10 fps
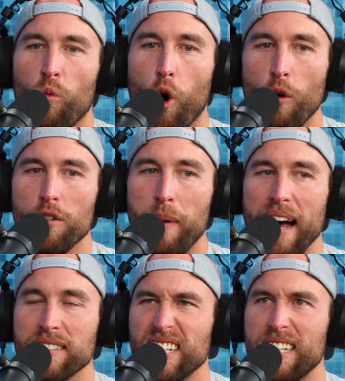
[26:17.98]
over the
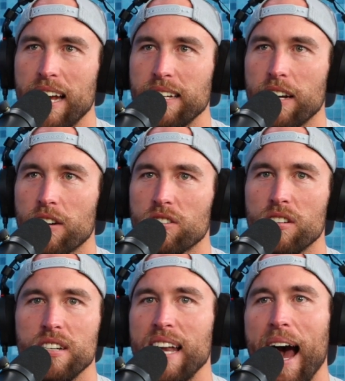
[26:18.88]
past like 10 years,
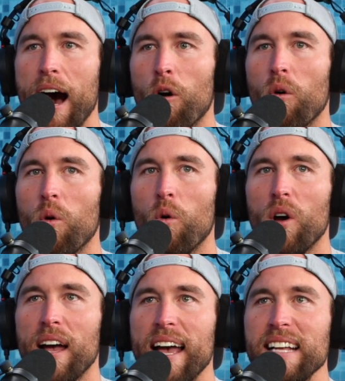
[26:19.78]
now
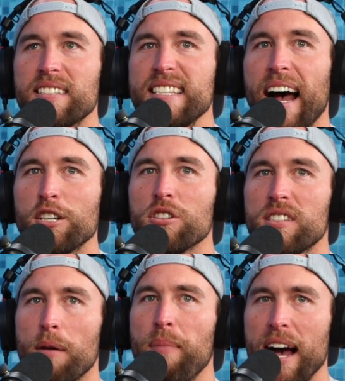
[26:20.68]
it's not just
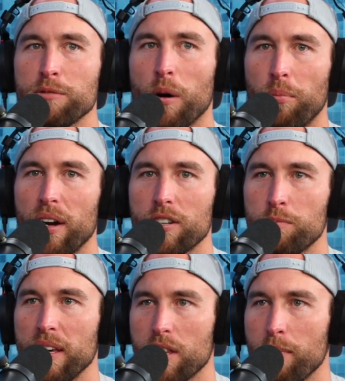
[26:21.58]
that basketball players
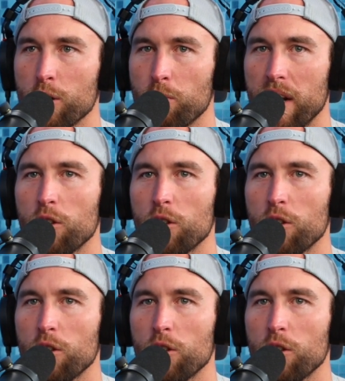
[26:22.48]
make the most money.